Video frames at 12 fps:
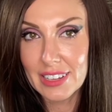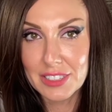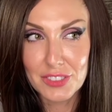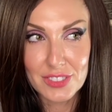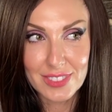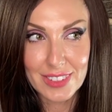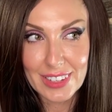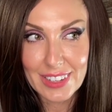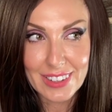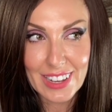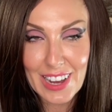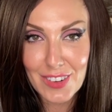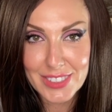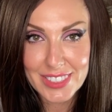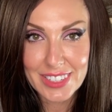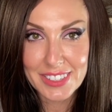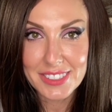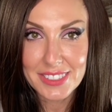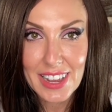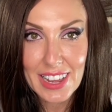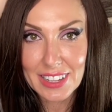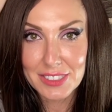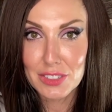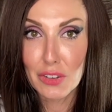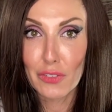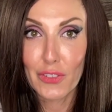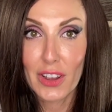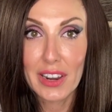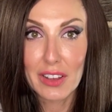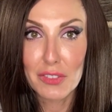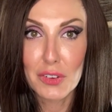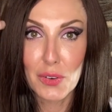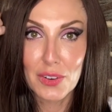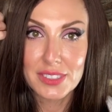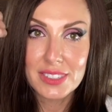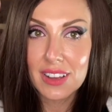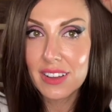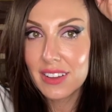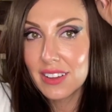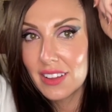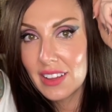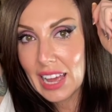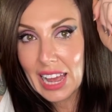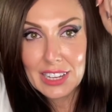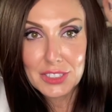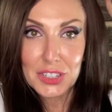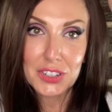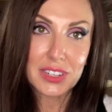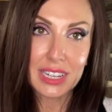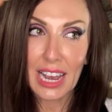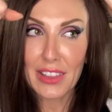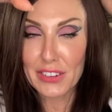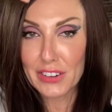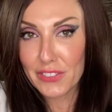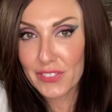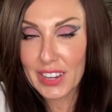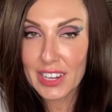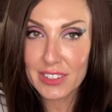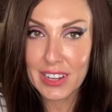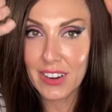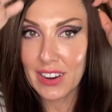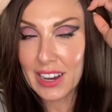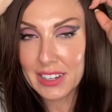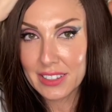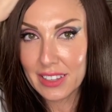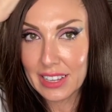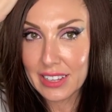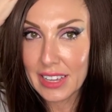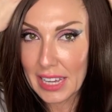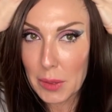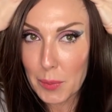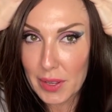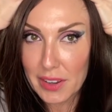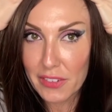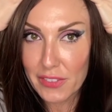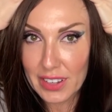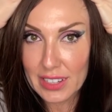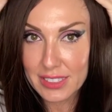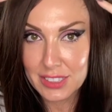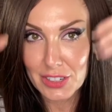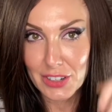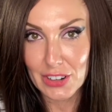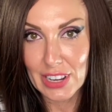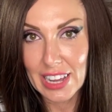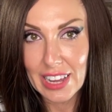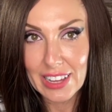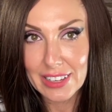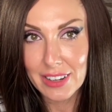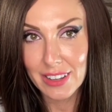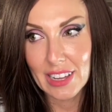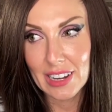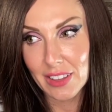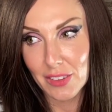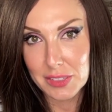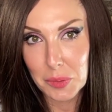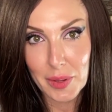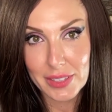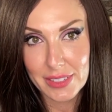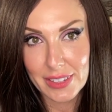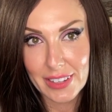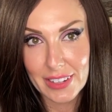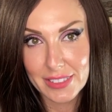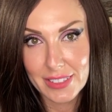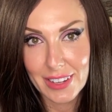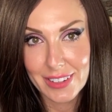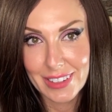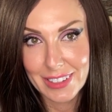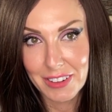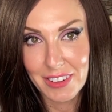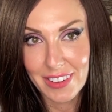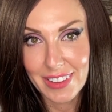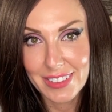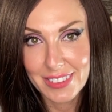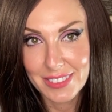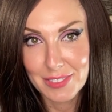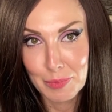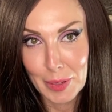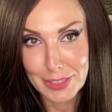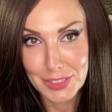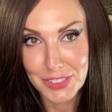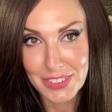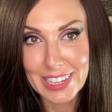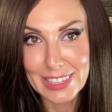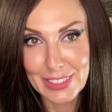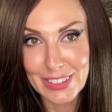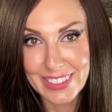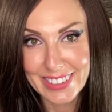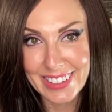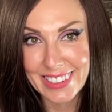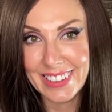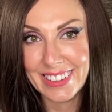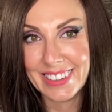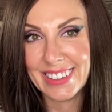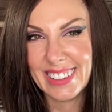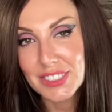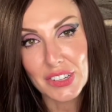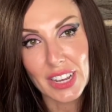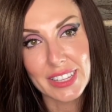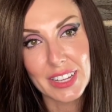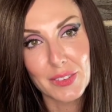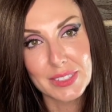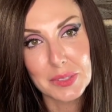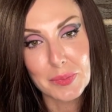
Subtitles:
it's like, how is it gonna stay? And so Freddie, of course, and her together figured out how to like keep it affixed to her head, and it looked amazing, and it's like an iconic picture and look. So yeah, that was